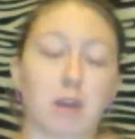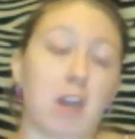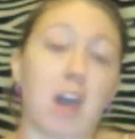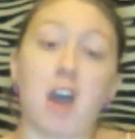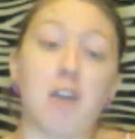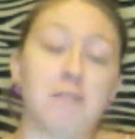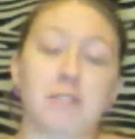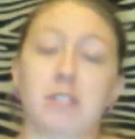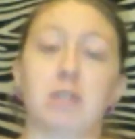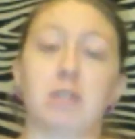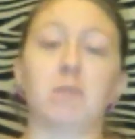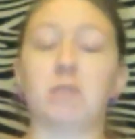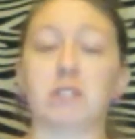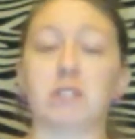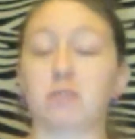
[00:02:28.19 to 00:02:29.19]
obviously
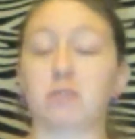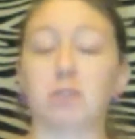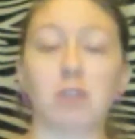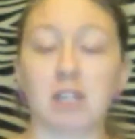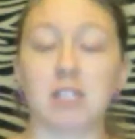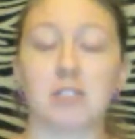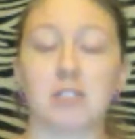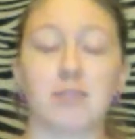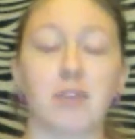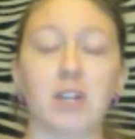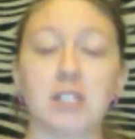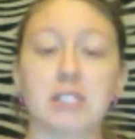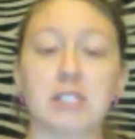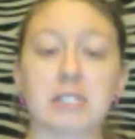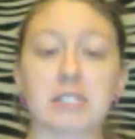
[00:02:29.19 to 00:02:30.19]
wasn't truly his
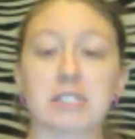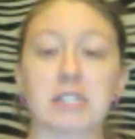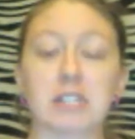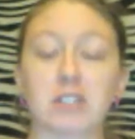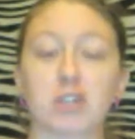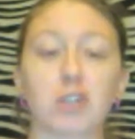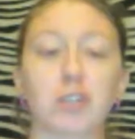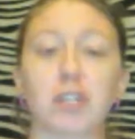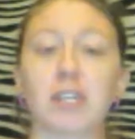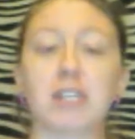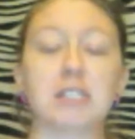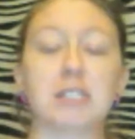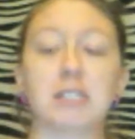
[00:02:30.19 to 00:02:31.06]
friends because they turned against